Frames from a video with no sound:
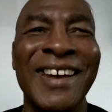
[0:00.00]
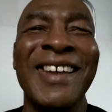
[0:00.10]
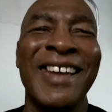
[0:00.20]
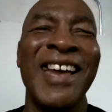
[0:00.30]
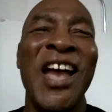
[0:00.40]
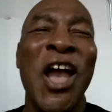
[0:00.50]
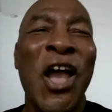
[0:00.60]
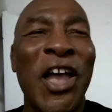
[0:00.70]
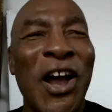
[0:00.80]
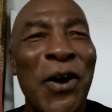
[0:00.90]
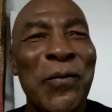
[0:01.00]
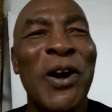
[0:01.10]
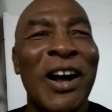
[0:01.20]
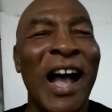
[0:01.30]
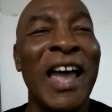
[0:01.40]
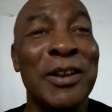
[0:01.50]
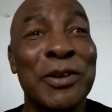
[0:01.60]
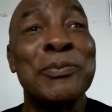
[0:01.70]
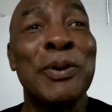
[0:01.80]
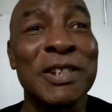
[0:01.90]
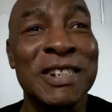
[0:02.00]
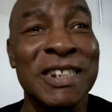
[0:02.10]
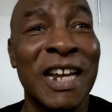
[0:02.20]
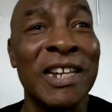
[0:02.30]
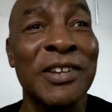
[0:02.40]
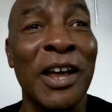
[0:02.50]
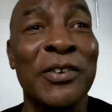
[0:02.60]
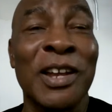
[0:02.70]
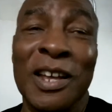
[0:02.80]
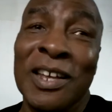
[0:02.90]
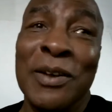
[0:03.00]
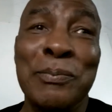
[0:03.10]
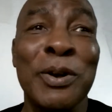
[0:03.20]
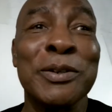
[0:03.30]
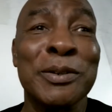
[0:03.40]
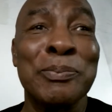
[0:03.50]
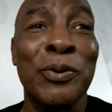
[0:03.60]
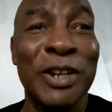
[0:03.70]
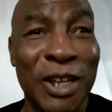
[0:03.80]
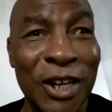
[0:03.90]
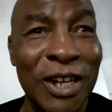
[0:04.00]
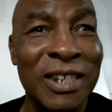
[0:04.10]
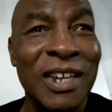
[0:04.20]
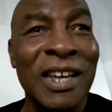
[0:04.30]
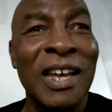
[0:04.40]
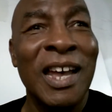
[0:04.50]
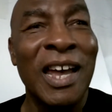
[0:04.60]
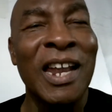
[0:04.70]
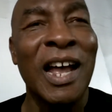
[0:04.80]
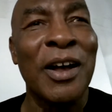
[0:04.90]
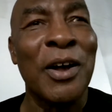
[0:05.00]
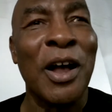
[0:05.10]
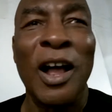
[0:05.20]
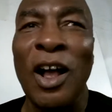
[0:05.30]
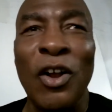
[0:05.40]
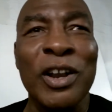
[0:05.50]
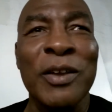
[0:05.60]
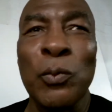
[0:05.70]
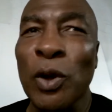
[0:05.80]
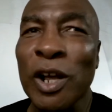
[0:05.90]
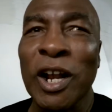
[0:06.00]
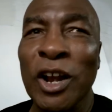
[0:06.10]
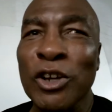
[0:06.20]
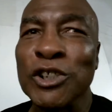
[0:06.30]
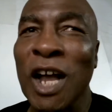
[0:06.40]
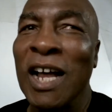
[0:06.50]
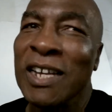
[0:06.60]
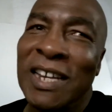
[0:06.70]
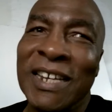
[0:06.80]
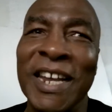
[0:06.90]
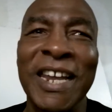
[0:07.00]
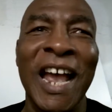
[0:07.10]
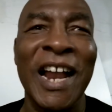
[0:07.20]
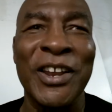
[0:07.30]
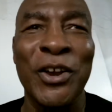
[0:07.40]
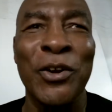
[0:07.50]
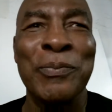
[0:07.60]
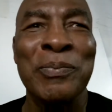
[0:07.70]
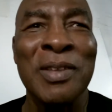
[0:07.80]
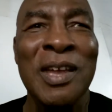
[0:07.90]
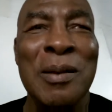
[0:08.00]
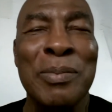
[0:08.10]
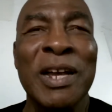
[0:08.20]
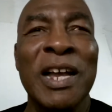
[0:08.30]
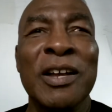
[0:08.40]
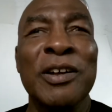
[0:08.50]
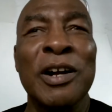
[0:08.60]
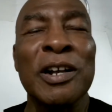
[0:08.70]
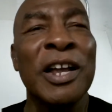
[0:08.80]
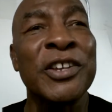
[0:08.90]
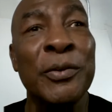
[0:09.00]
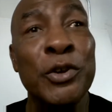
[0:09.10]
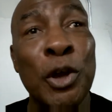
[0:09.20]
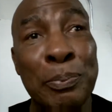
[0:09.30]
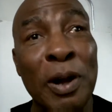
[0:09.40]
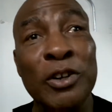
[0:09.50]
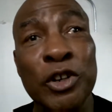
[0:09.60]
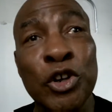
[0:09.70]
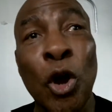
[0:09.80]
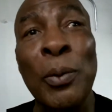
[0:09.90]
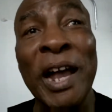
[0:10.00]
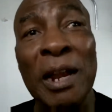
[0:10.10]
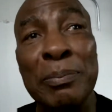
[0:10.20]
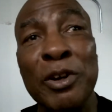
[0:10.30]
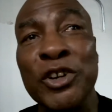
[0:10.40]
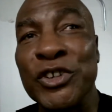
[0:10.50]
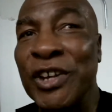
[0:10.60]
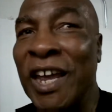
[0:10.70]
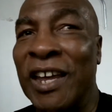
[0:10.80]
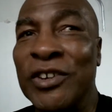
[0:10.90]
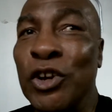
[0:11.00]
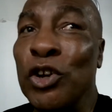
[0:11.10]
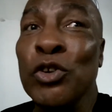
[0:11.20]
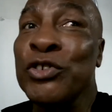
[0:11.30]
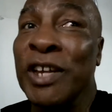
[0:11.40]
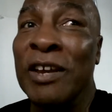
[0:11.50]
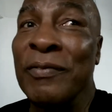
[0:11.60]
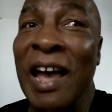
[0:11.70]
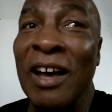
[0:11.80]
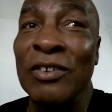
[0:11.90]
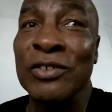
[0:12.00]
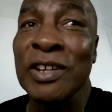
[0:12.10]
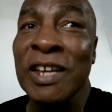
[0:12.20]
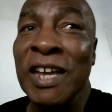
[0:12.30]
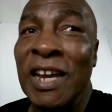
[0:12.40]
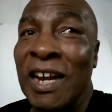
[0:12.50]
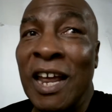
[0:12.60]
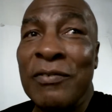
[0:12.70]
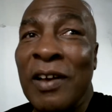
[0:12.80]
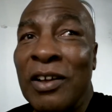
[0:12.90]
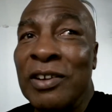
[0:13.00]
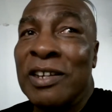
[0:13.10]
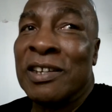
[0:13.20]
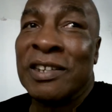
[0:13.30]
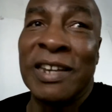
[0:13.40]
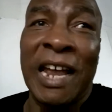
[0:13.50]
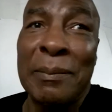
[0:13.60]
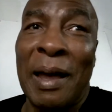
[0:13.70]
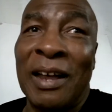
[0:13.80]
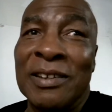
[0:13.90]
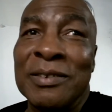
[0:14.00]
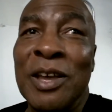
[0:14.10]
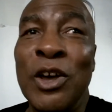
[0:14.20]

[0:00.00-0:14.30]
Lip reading: Yeah. Well, I had a puncher's chance. I was pretty good, and I only need one clear shot and take you out of there. But like I said, when you're a puncher, you always got a puncher's chance. You can lose 10 rounds, the last round, and take him out.